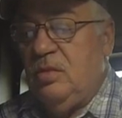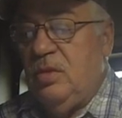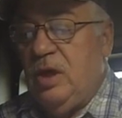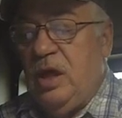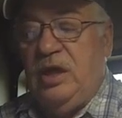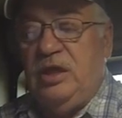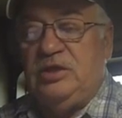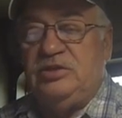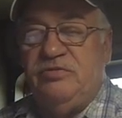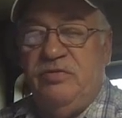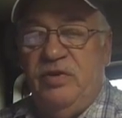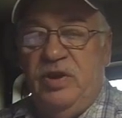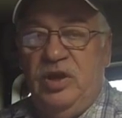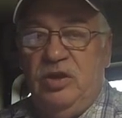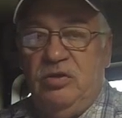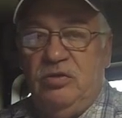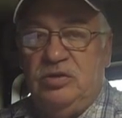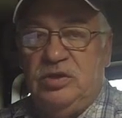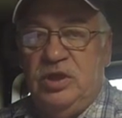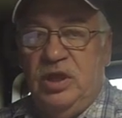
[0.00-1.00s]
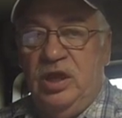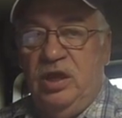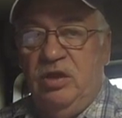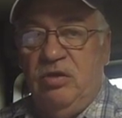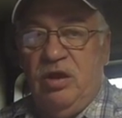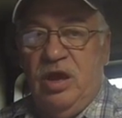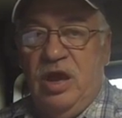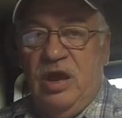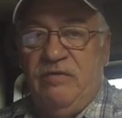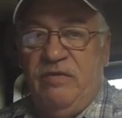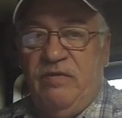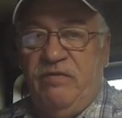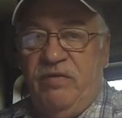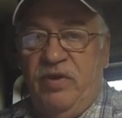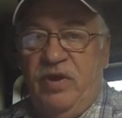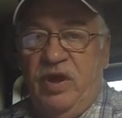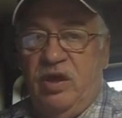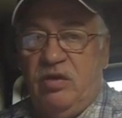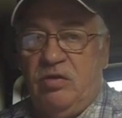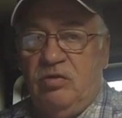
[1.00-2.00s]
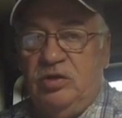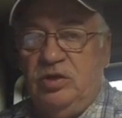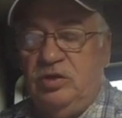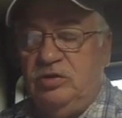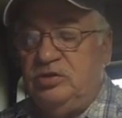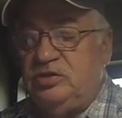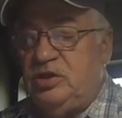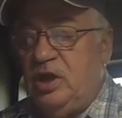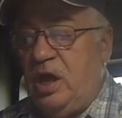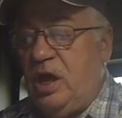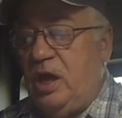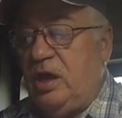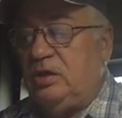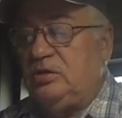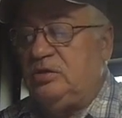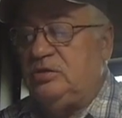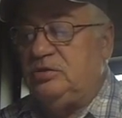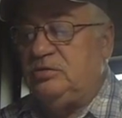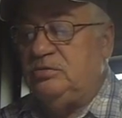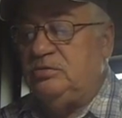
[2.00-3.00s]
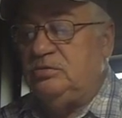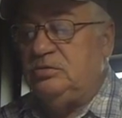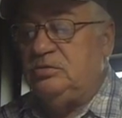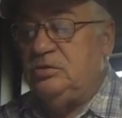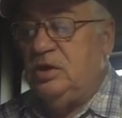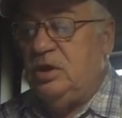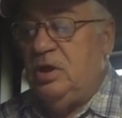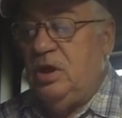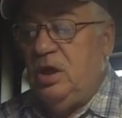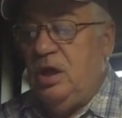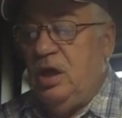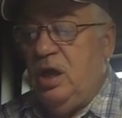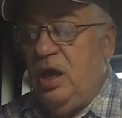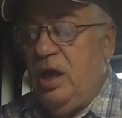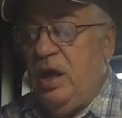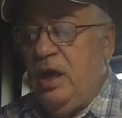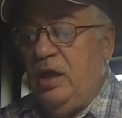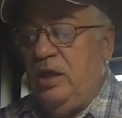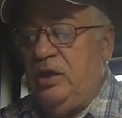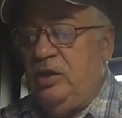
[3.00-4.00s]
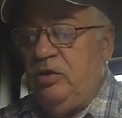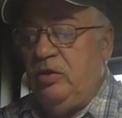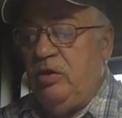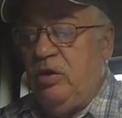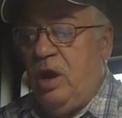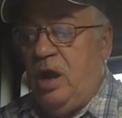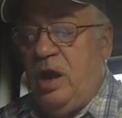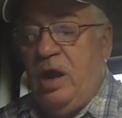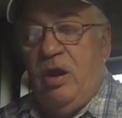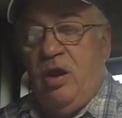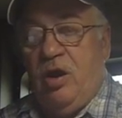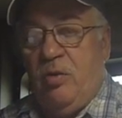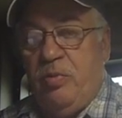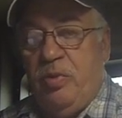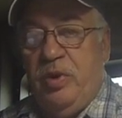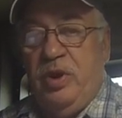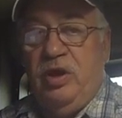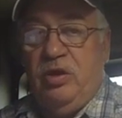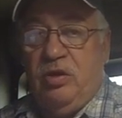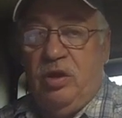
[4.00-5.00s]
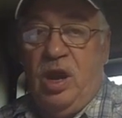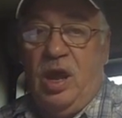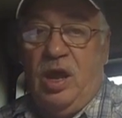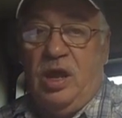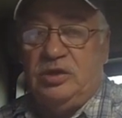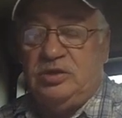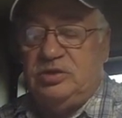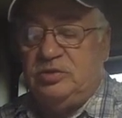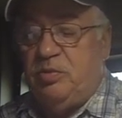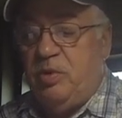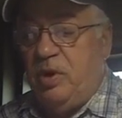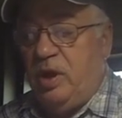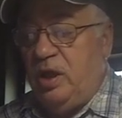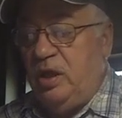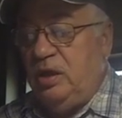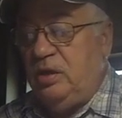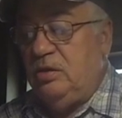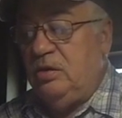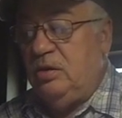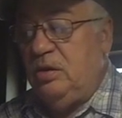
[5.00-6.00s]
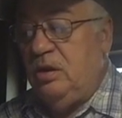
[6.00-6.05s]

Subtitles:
HVUT, your heavy vehicle use tax, and your IRP, your license plate.